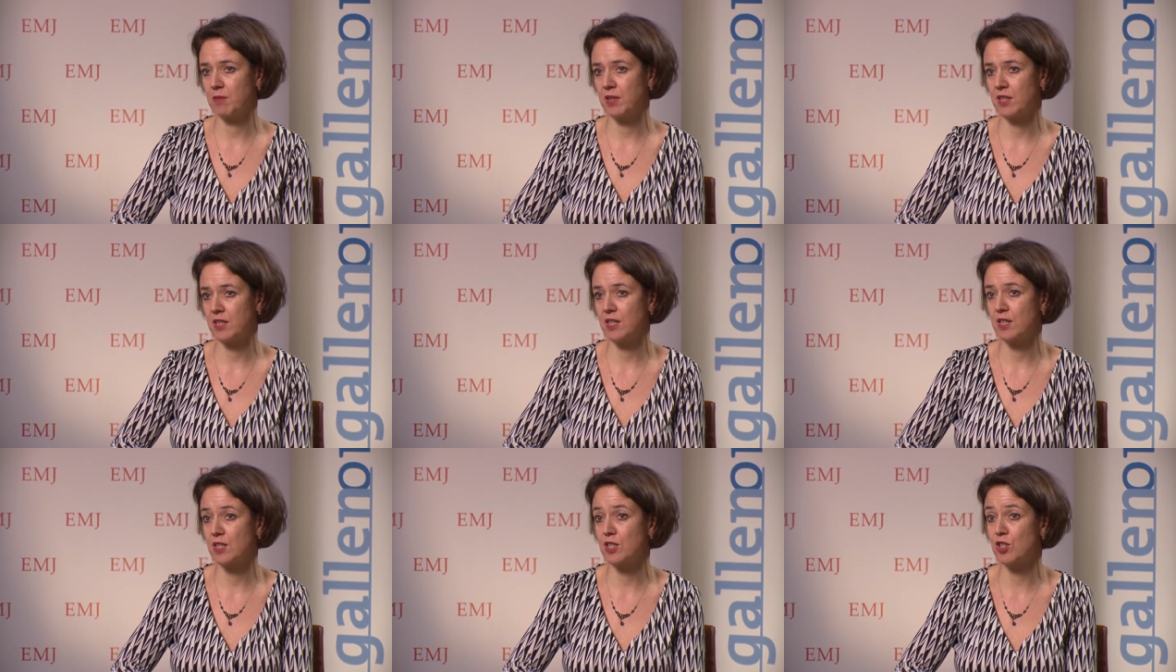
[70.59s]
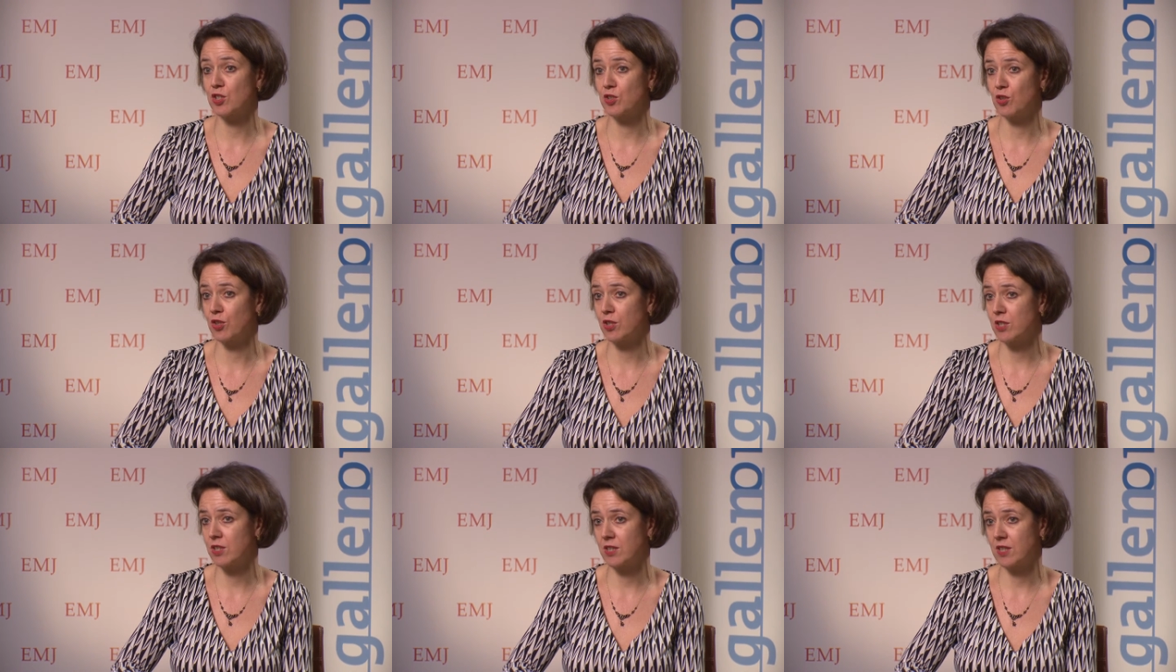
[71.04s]
but it's
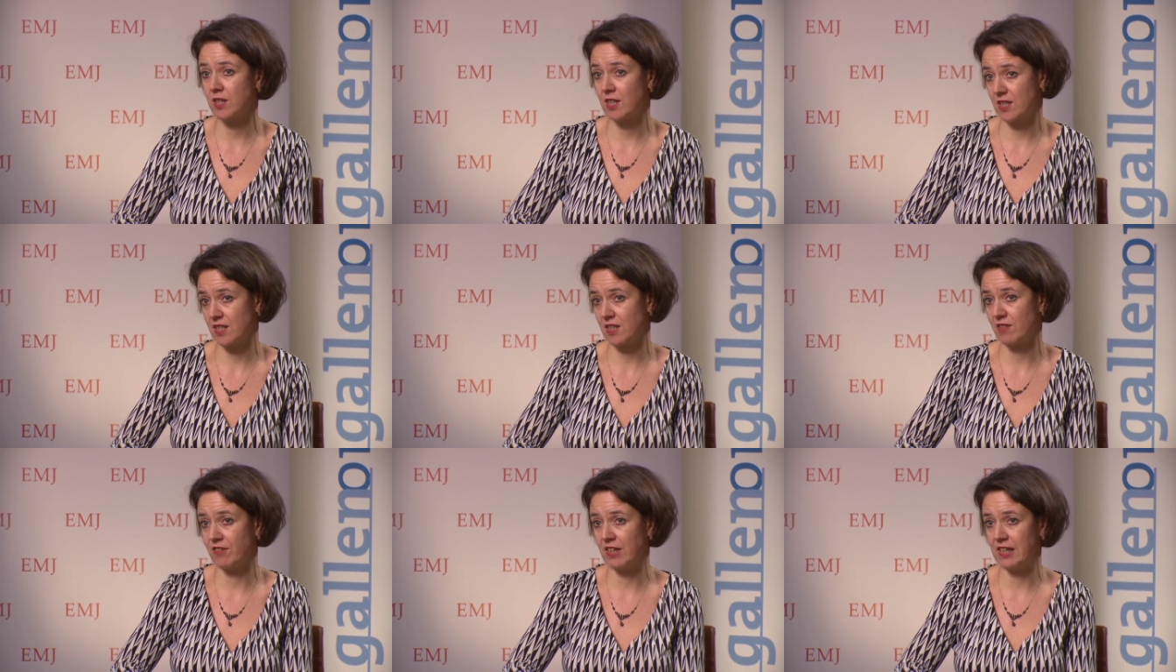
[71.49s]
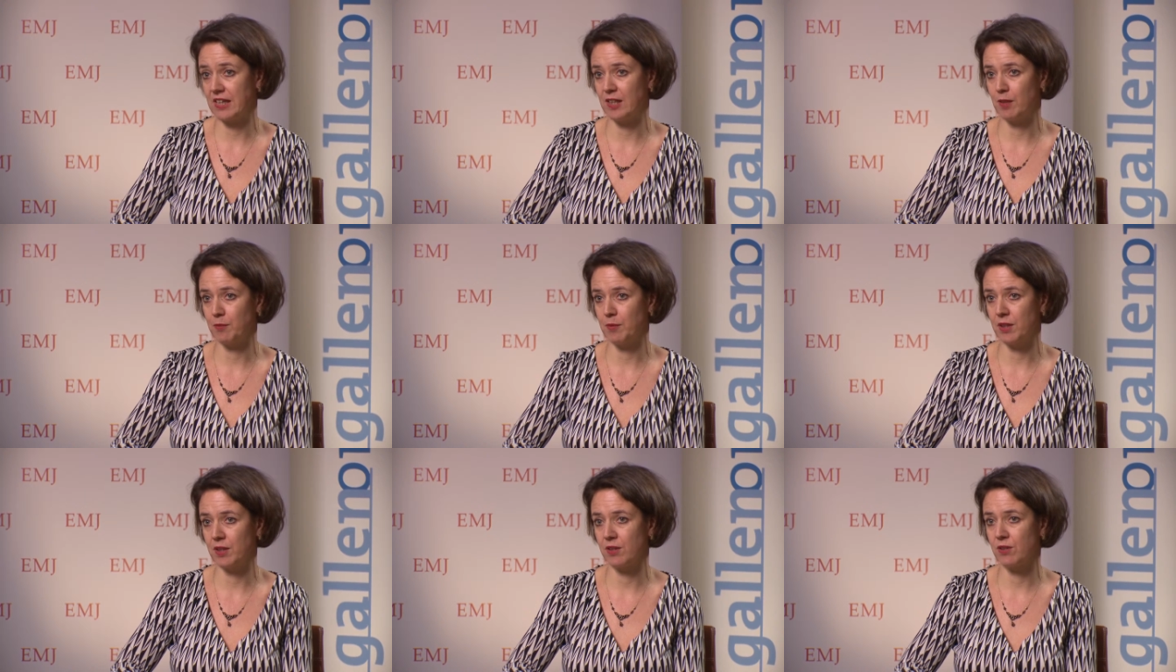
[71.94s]
not yet
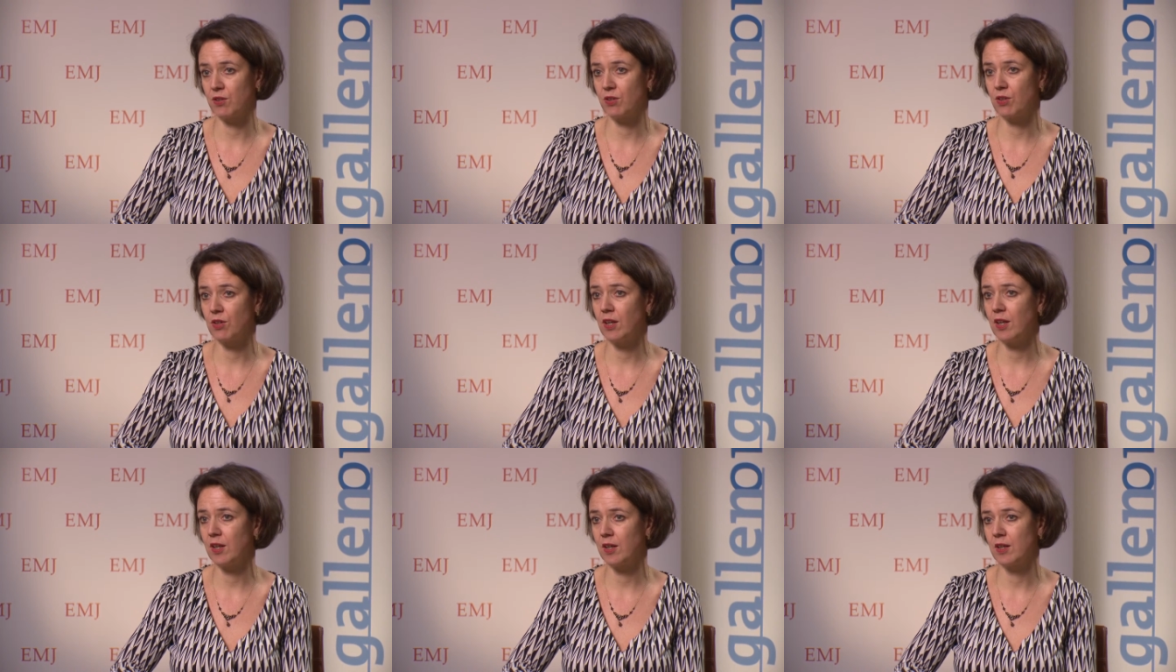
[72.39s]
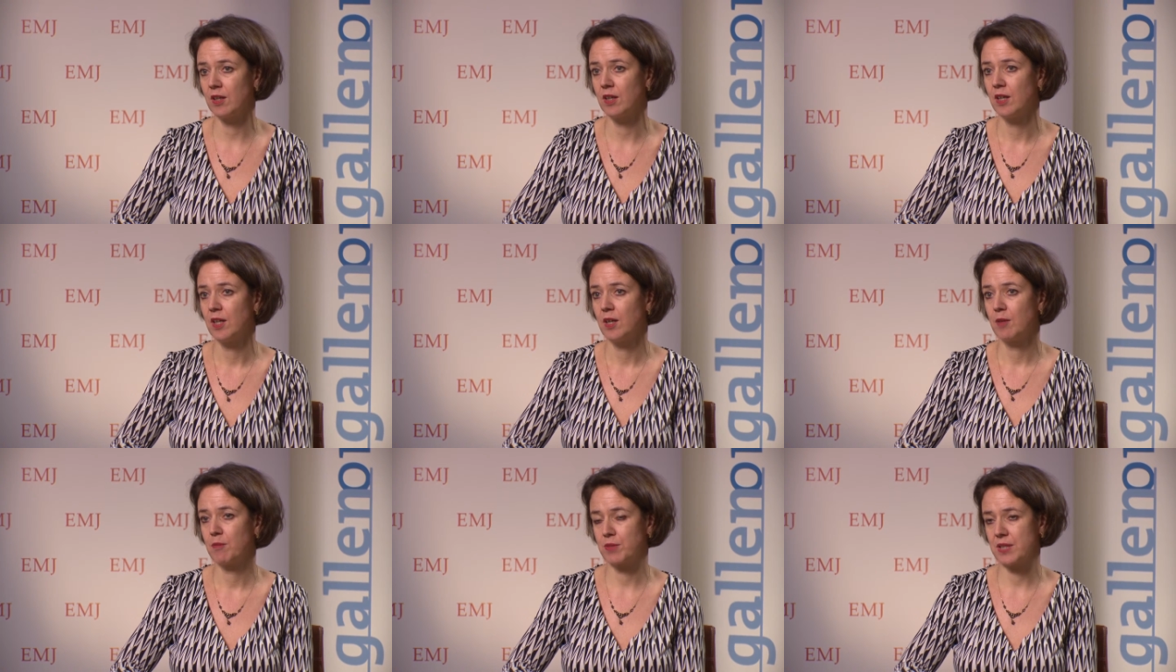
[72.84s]
available in the early
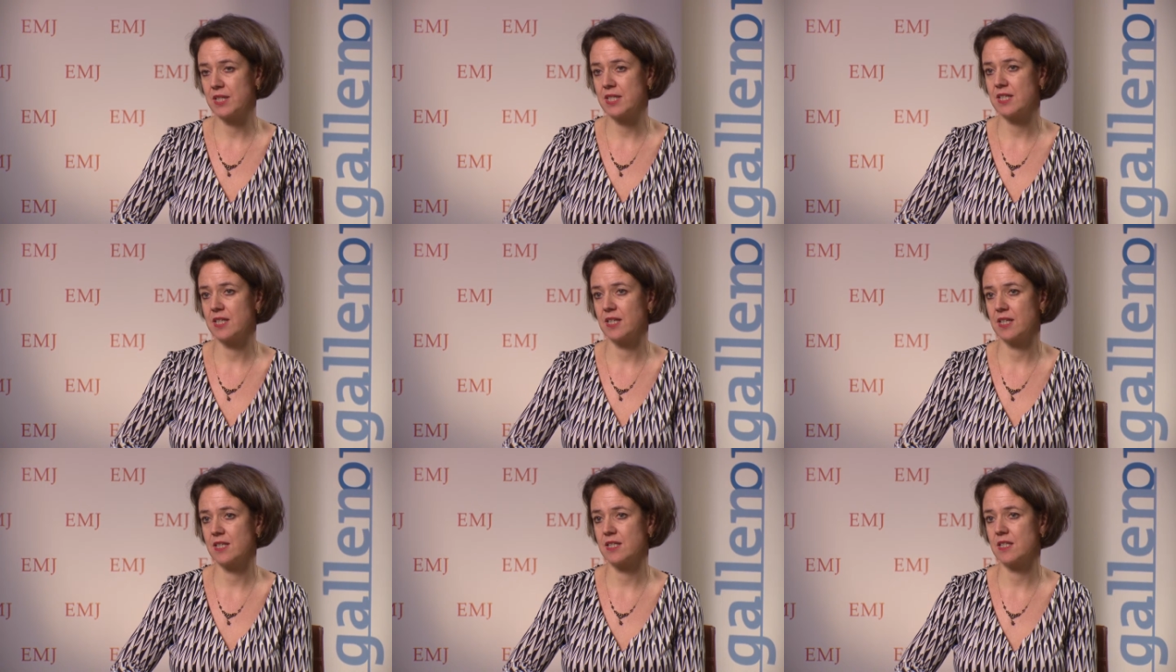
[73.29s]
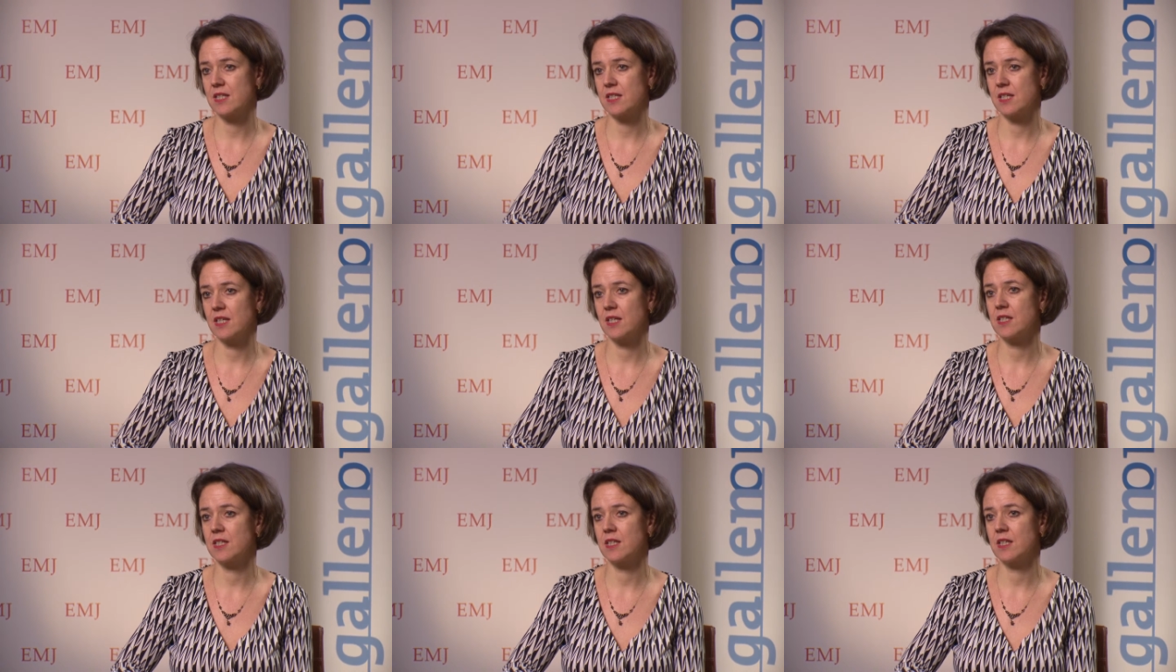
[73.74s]
breast cancer
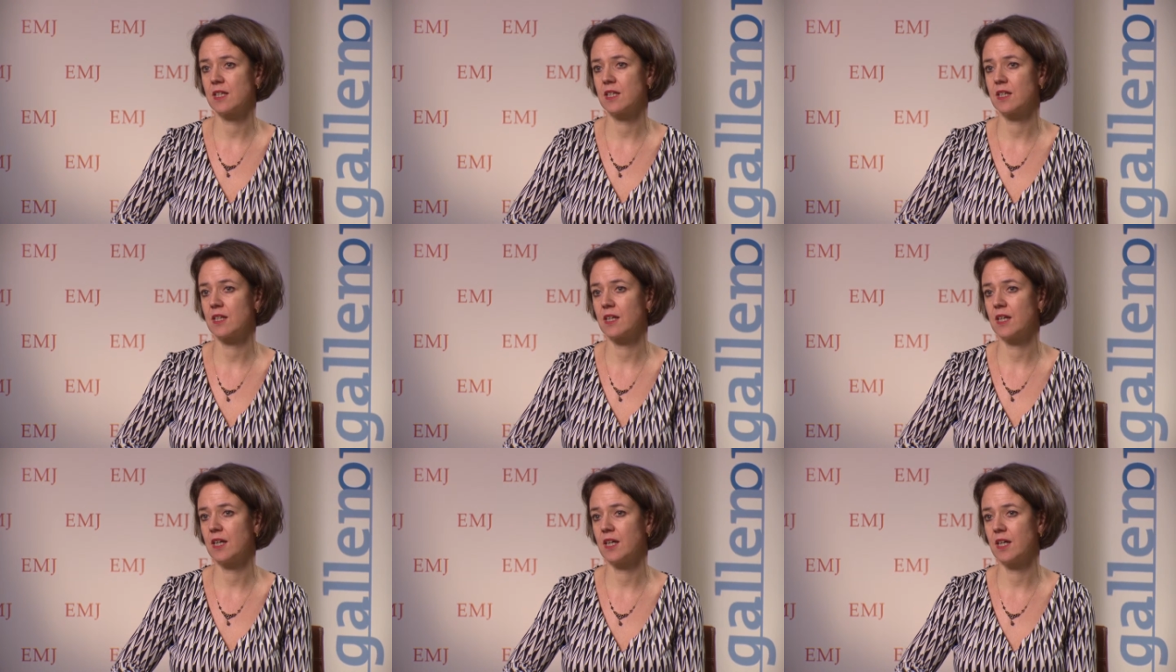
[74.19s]
setting.